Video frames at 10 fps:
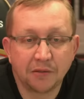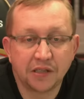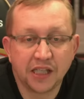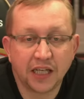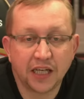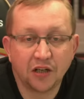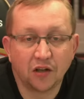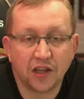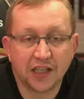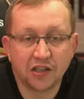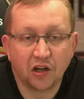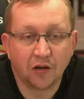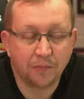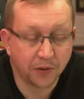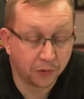I was thinking, not this
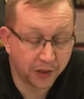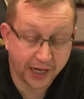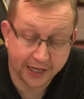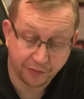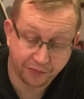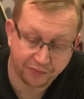lot, but okay.